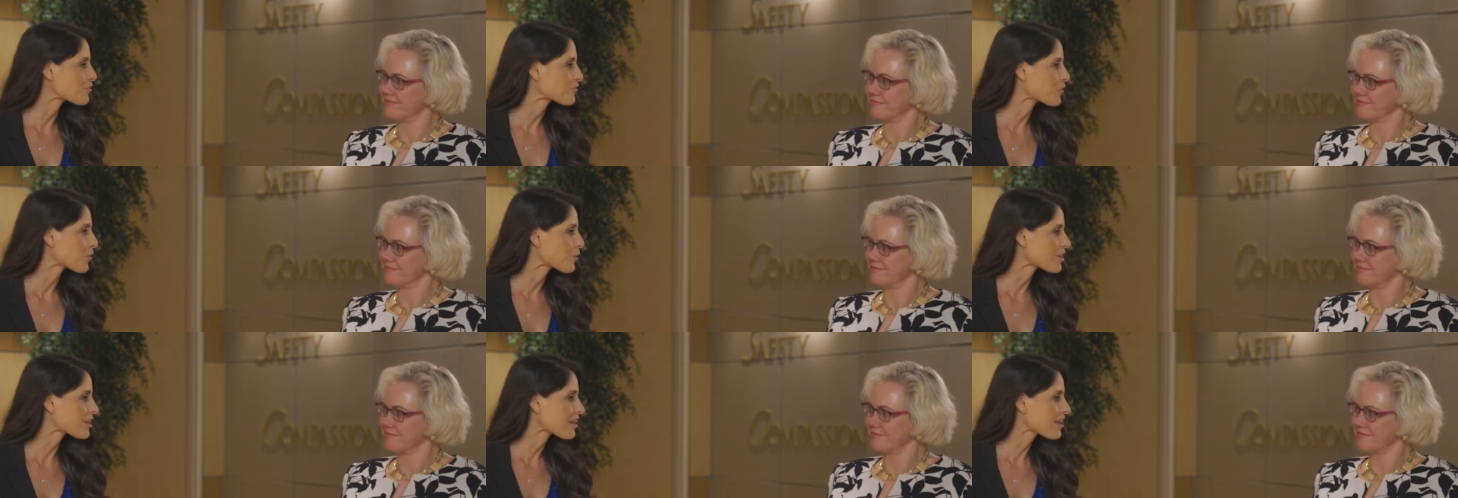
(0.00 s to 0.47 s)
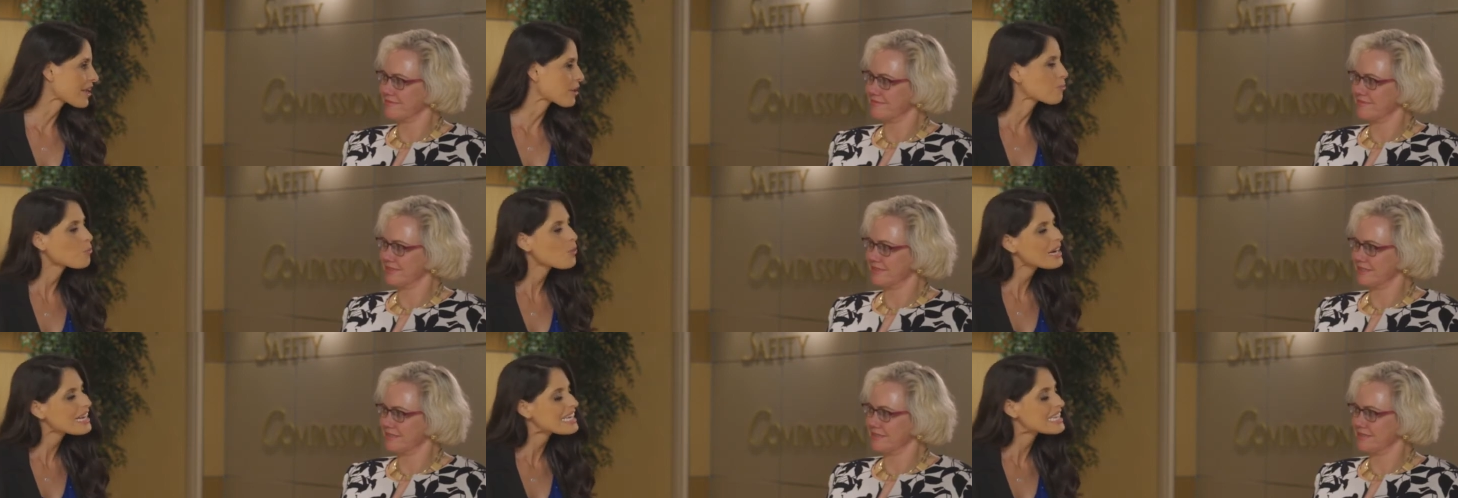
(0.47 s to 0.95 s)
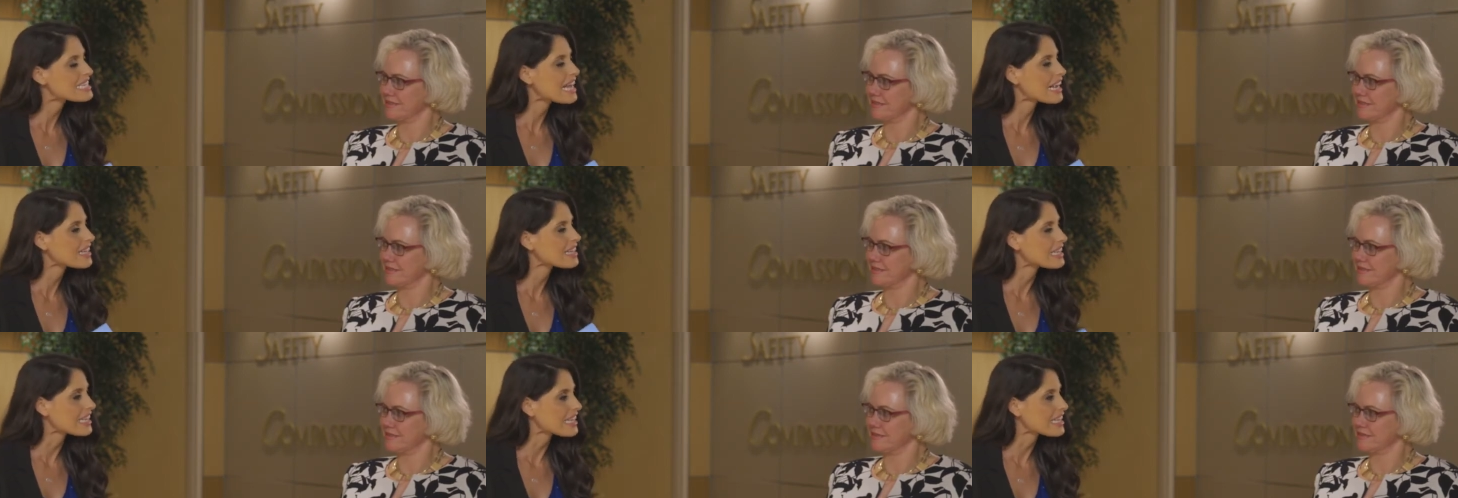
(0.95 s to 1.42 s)
Speaker 1: Florida and what
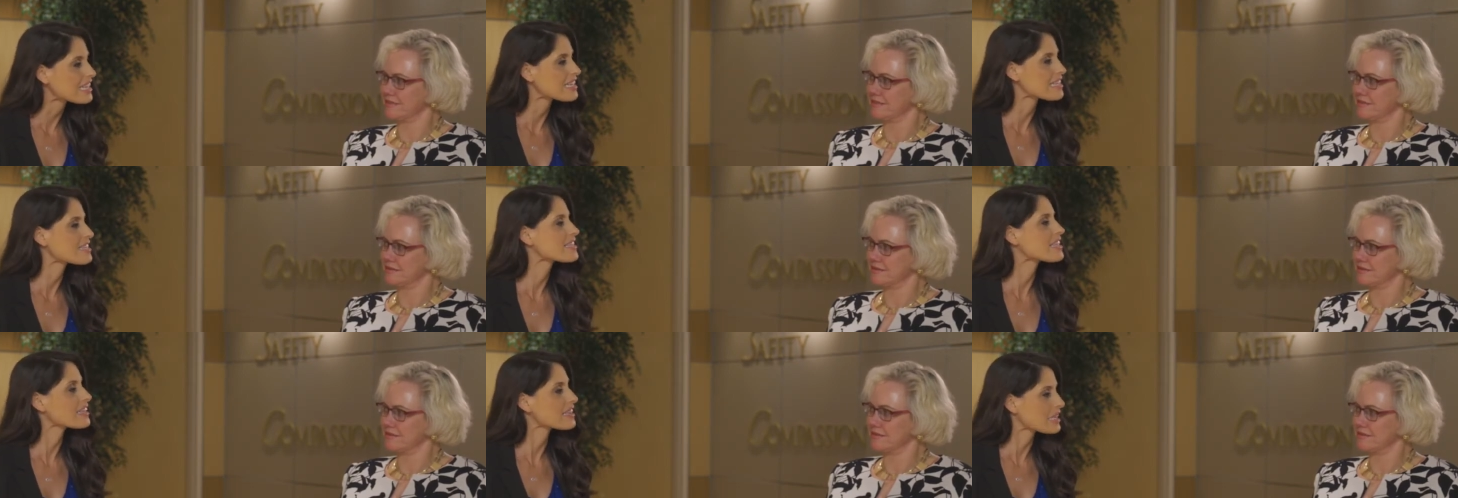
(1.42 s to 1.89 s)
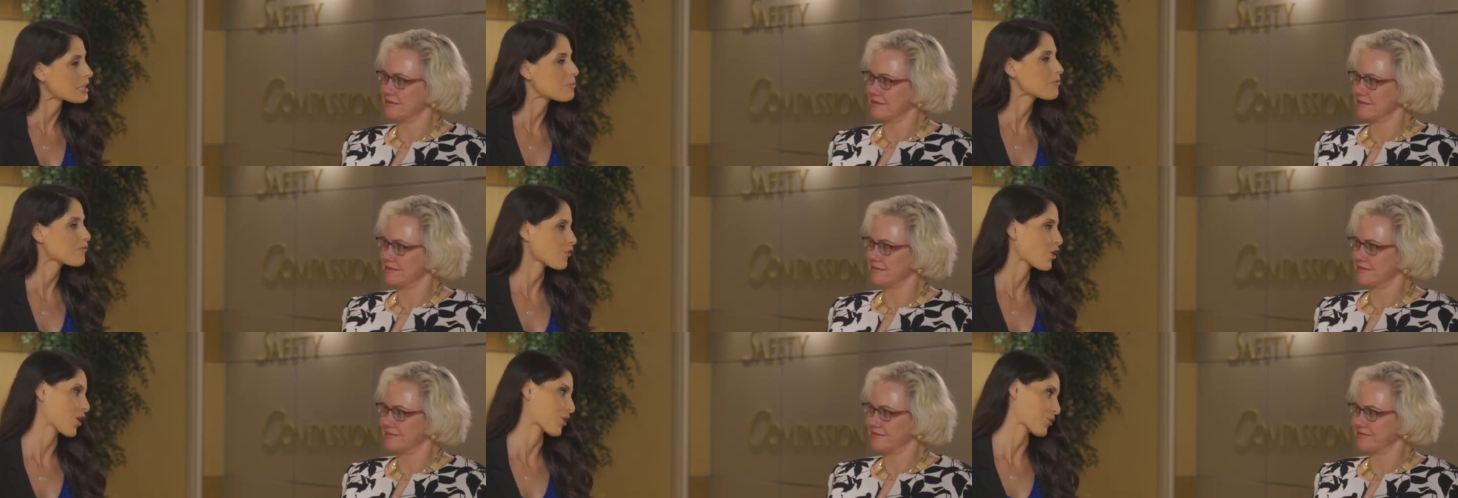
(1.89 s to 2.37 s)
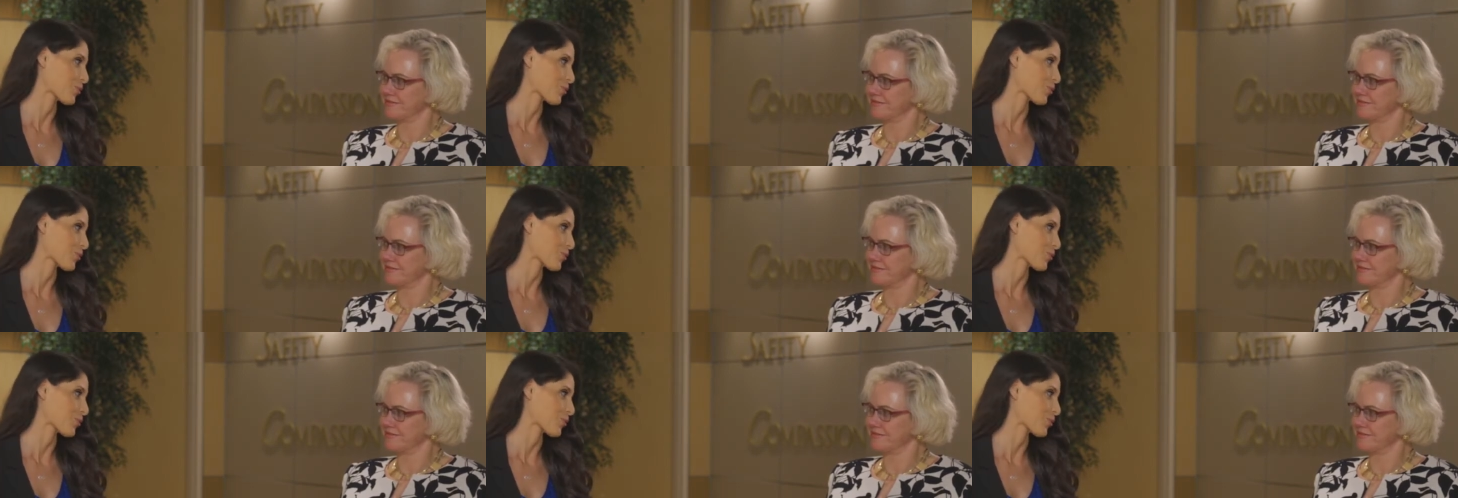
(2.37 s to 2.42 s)
exactly is the Leapfrog